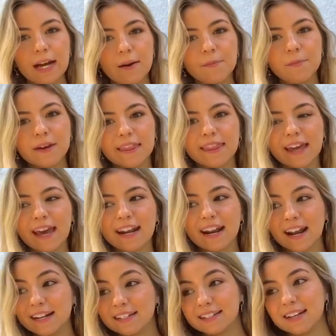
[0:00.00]
but then
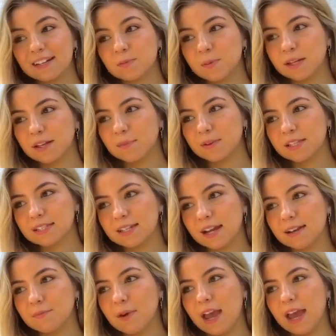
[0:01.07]
I decided to pick it up this
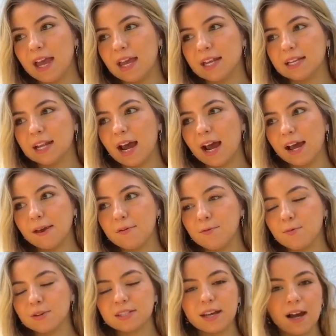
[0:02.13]
time, and I
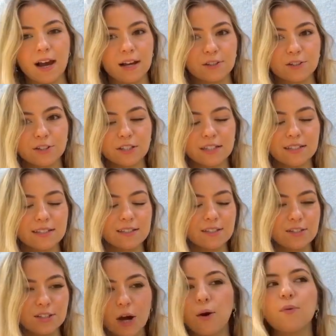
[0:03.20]
was actually
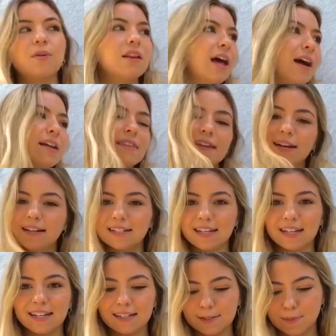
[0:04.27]
so glad that I
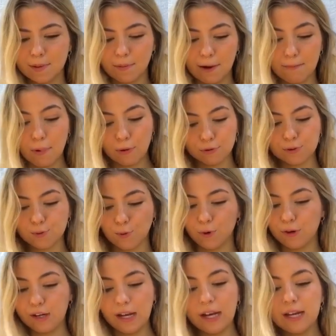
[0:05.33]
did. It's been my most
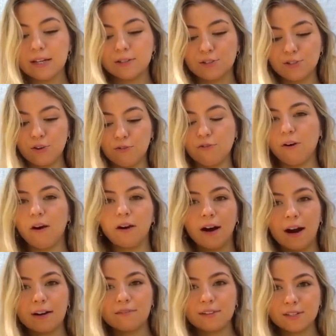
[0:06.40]
worn so far
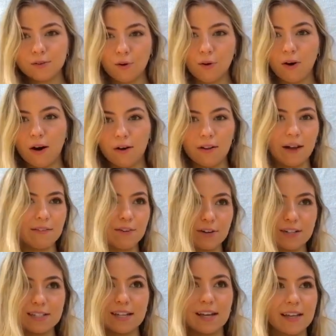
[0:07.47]
out of this whole haul. I've
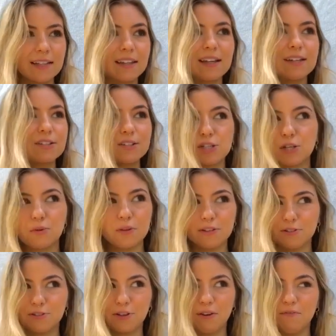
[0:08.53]
already taken like 2
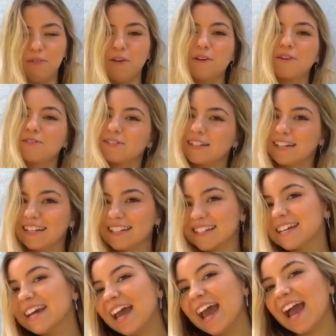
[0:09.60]
Instagram photos in
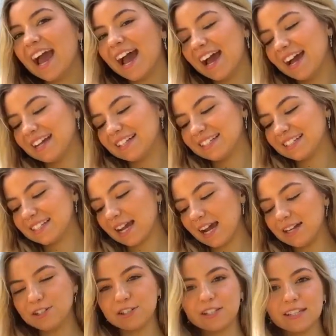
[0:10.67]
it, and
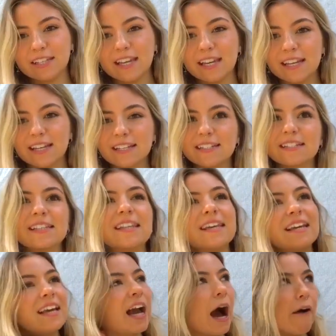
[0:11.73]
I just think it is
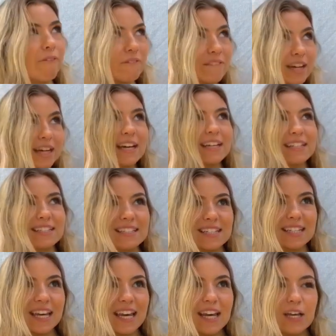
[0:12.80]
the comfiest,
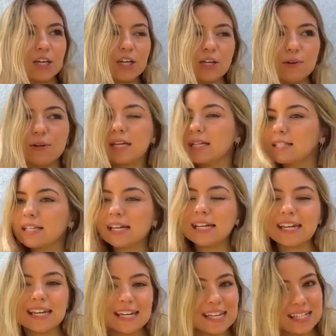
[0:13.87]
cutest, like
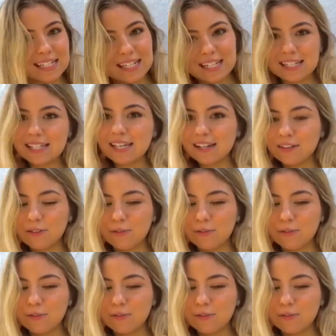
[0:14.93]
easiest thing to